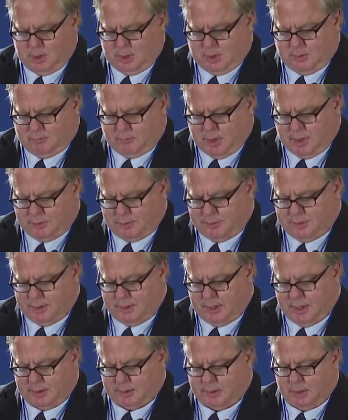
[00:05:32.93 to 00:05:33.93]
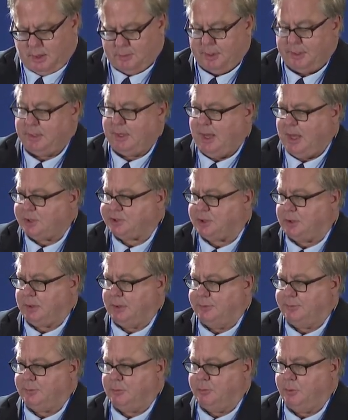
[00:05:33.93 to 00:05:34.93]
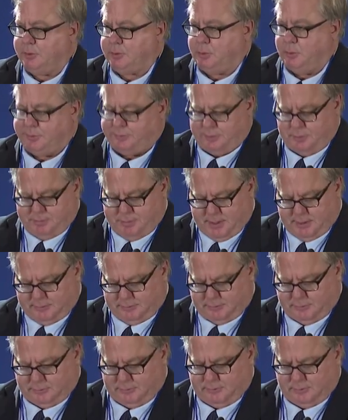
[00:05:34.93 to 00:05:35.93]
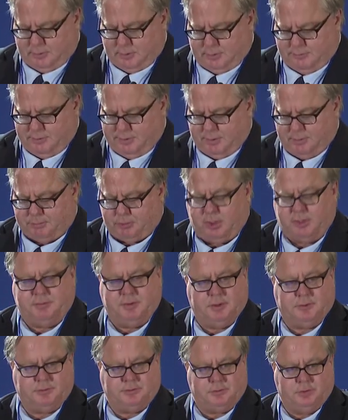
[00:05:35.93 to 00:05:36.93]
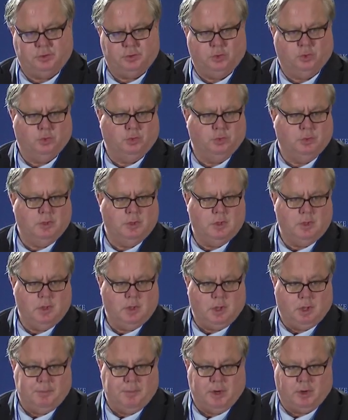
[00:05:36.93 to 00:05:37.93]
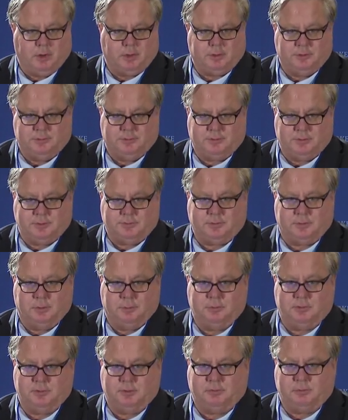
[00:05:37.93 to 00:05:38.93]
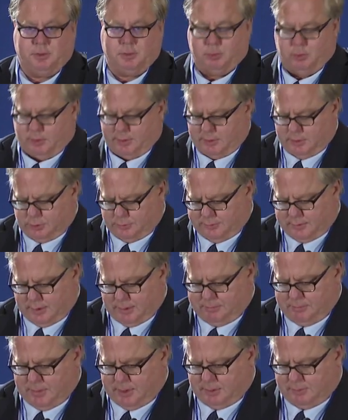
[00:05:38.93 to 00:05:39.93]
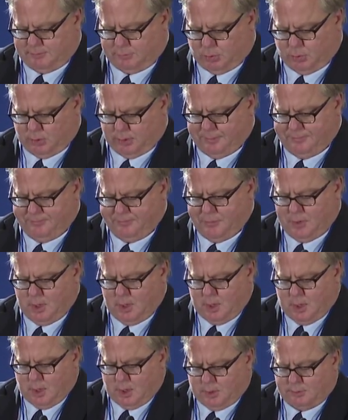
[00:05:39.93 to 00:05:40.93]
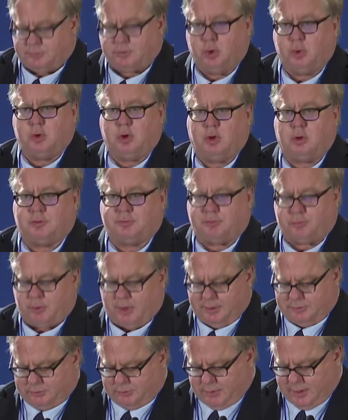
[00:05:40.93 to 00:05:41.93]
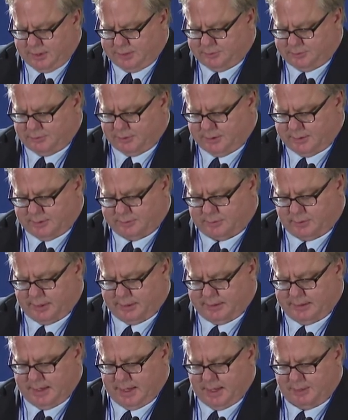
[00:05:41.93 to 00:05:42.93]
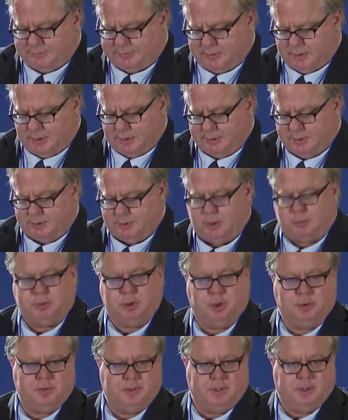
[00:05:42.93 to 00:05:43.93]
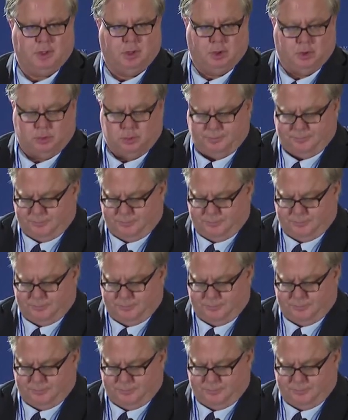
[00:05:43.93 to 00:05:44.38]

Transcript: rather than economic nationalism, which was the basis of the previous two American systems, if we want to use that metaphor. So-called free trade treaties like NAFTA and the WTO